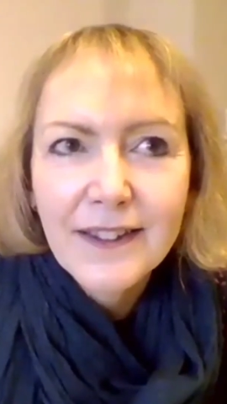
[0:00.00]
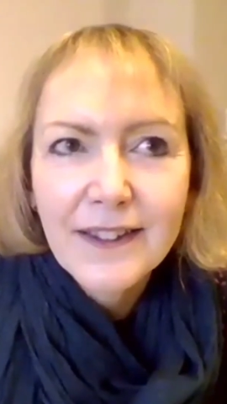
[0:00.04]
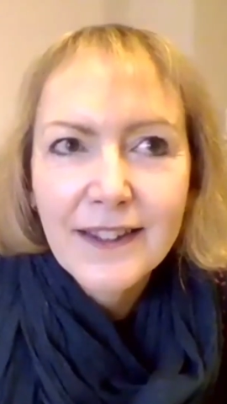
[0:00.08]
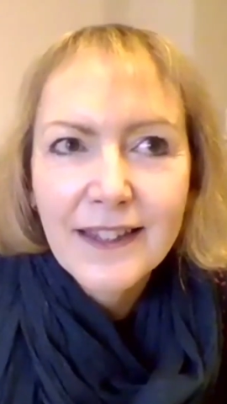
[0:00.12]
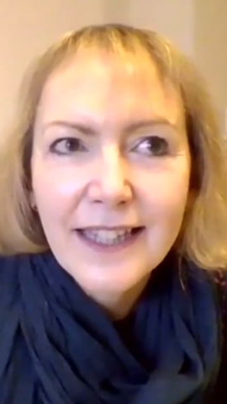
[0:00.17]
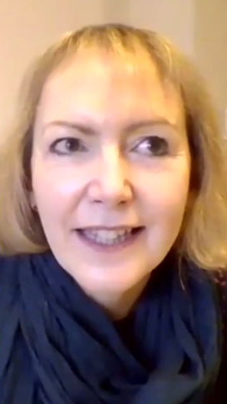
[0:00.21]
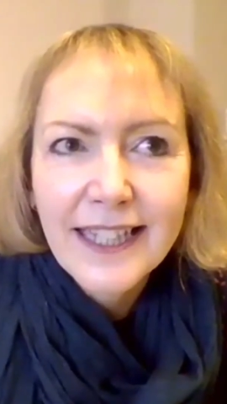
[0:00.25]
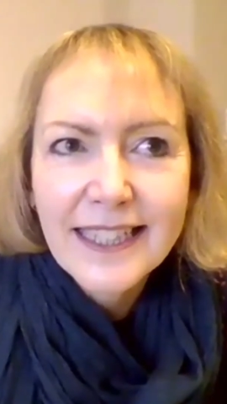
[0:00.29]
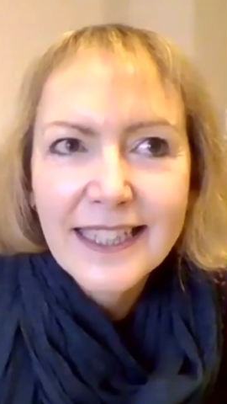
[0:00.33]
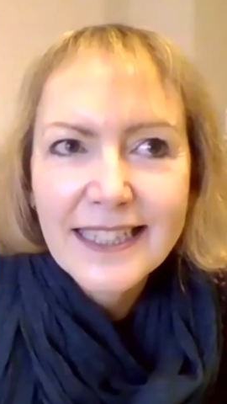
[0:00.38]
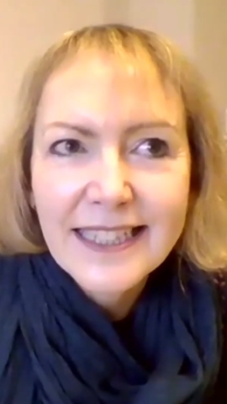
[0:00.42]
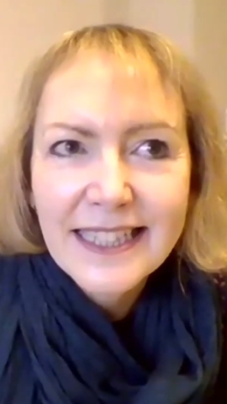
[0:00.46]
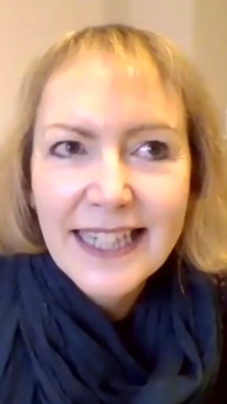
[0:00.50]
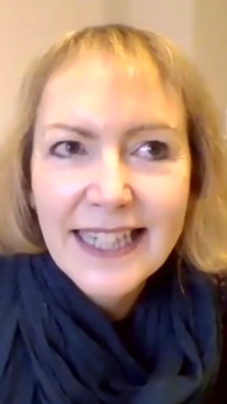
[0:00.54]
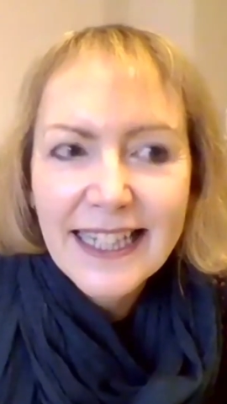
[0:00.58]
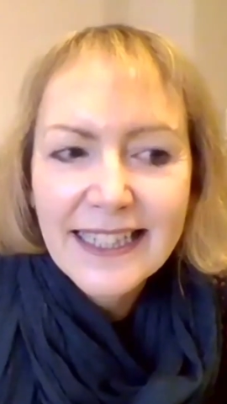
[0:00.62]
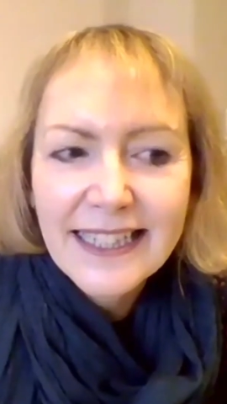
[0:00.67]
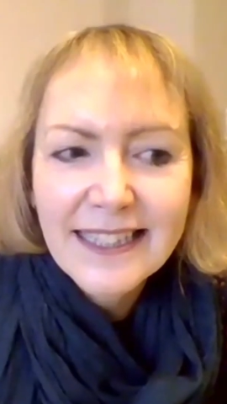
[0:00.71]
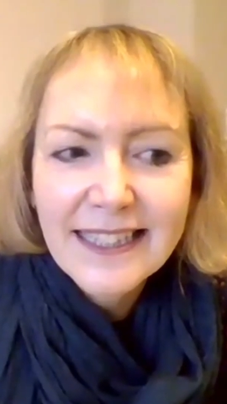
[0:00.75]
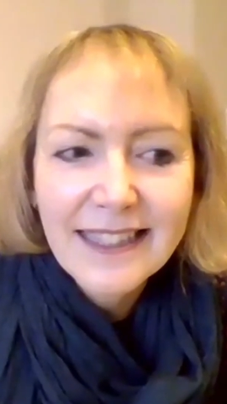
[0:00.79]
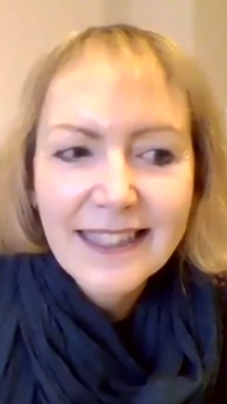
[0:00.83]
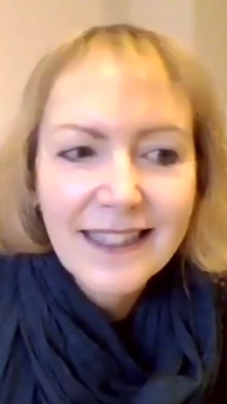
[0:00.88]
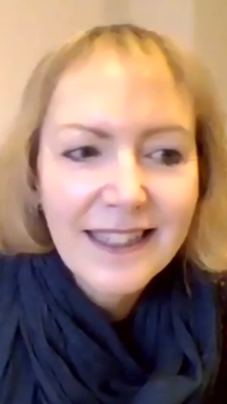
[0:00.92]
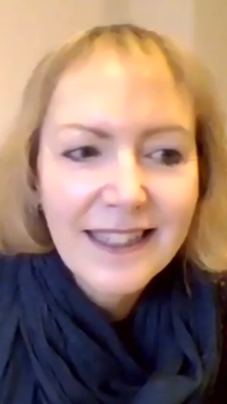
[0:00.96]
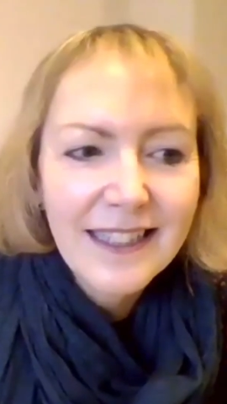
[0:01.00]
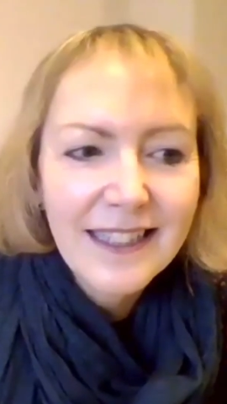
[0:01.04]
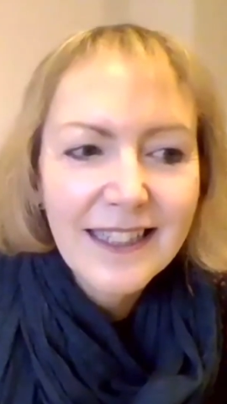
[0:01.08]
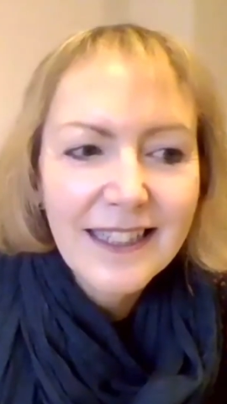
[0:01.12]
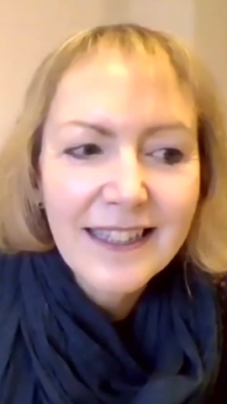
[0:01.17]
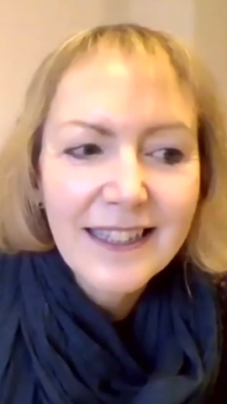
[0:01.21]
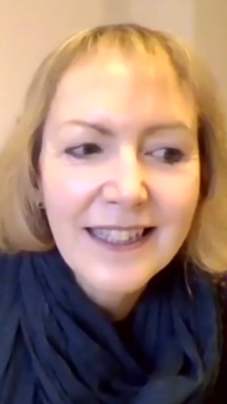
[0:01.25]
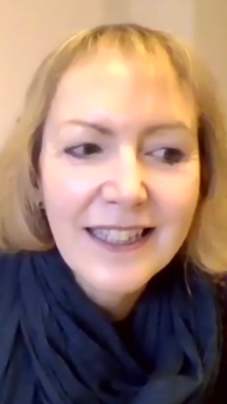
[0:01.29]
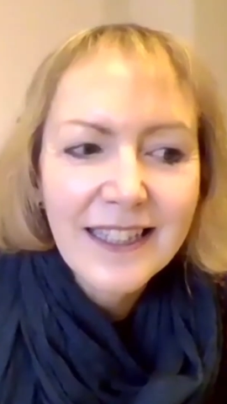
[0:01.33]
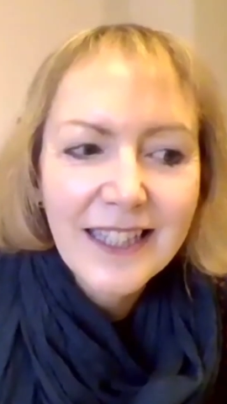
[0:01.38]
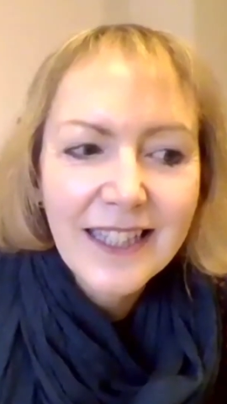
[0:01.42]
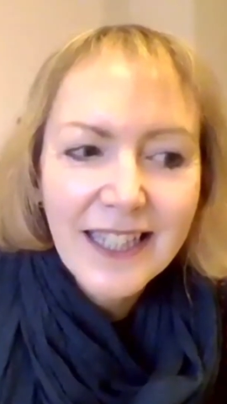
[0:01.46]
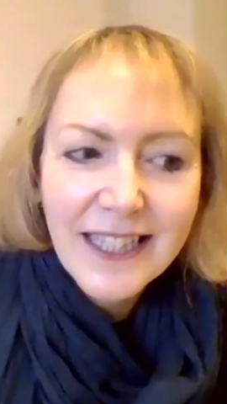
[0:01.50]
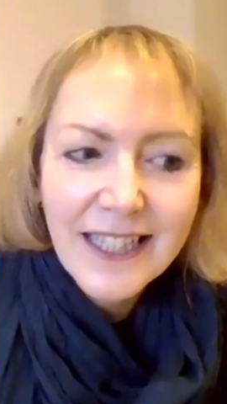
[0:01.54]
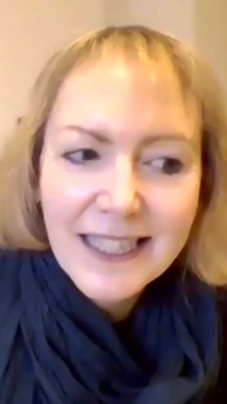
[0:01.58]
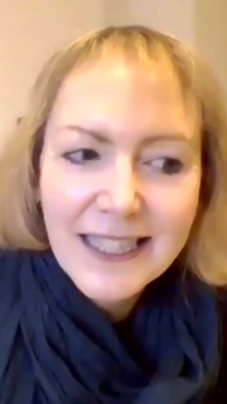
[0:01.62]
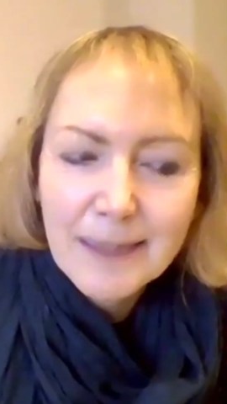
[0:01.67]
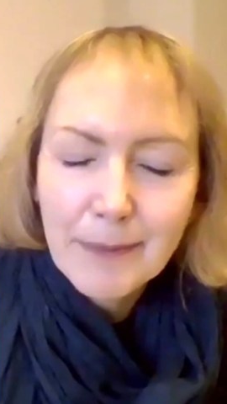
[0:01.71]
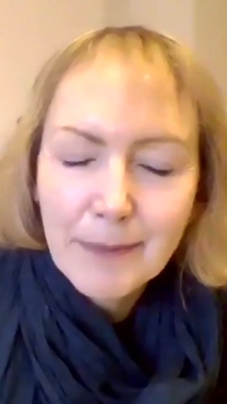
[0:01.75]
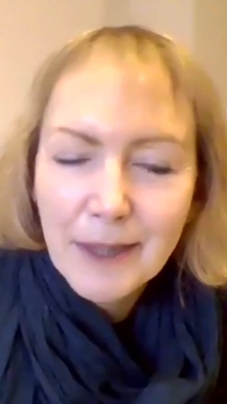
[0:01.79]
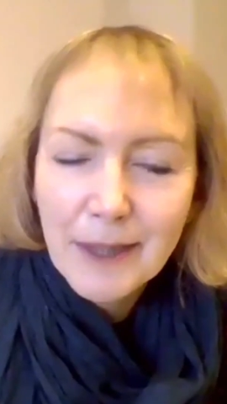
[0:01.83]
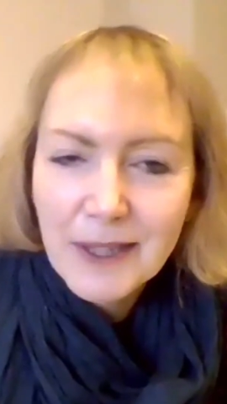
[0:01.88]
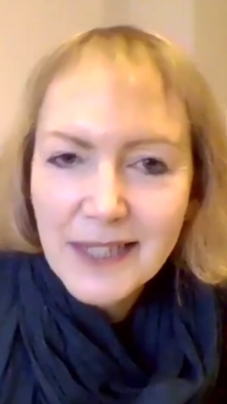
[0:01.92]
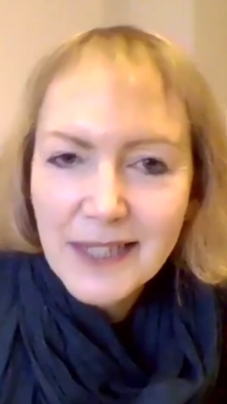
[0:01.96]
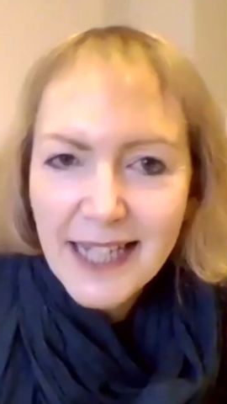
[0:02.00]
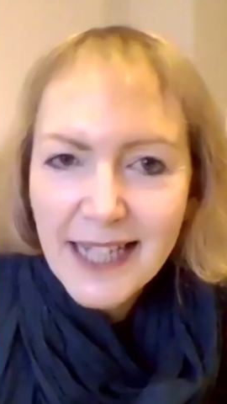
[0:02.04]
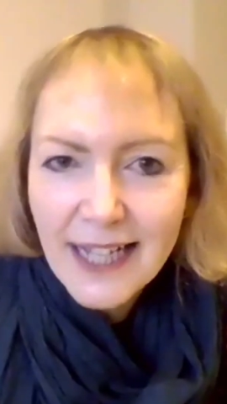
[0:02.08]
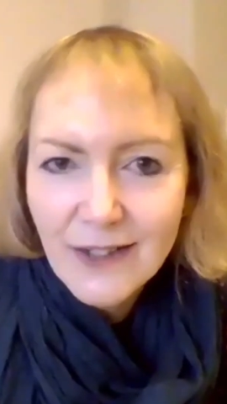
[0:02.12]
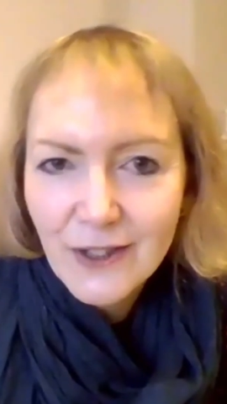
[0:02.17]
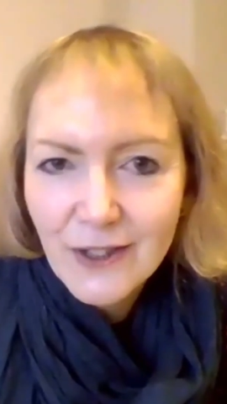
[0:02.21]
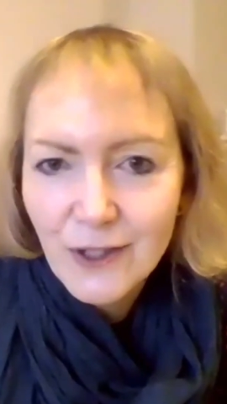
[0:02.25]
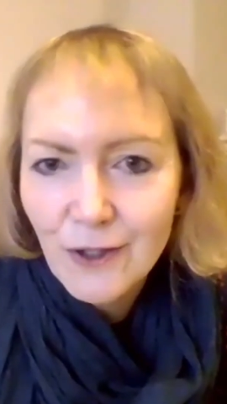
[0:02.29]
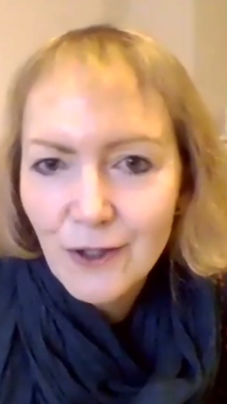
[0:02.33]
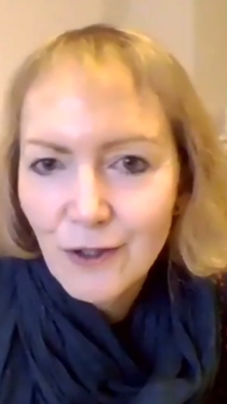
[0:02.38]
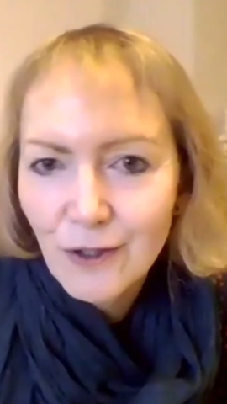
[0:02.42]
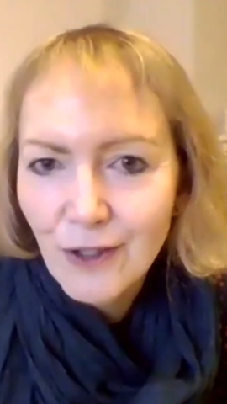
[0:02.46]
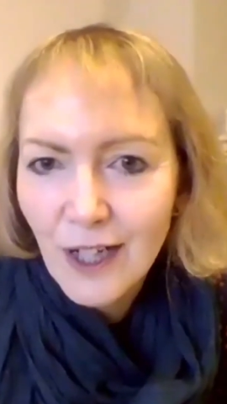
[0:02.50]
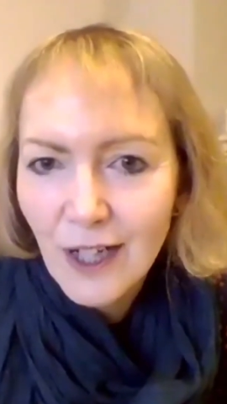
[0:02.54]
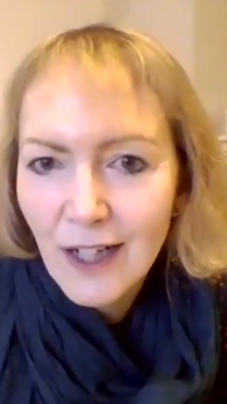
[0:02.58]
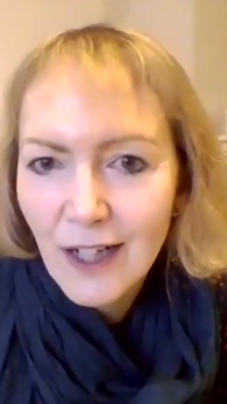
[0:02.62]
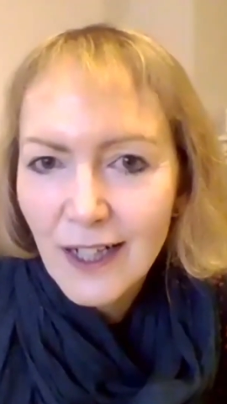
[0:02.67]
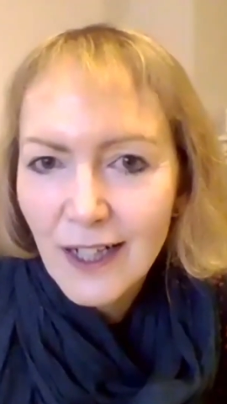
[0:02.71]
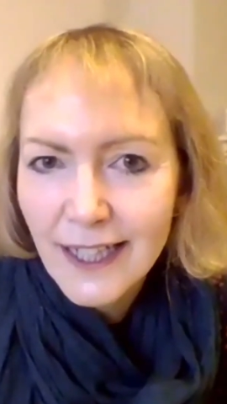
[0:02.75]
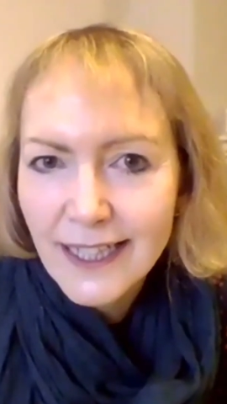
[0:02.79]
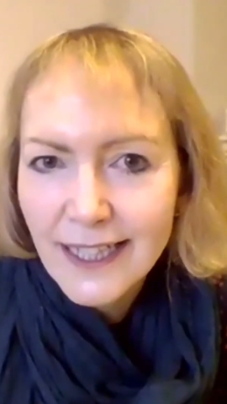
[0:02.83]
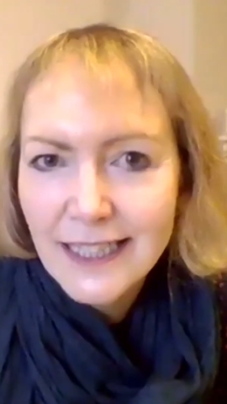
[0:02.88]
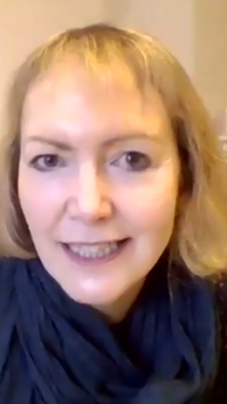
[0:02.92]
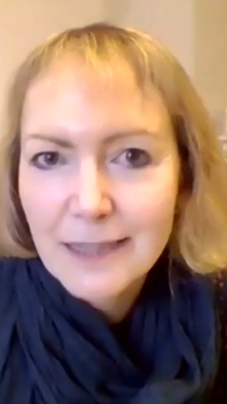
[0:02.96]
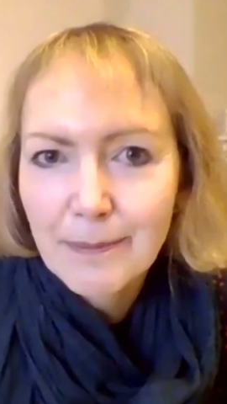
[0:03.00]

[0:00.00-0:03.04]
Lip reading: He said the nurse broke down and cried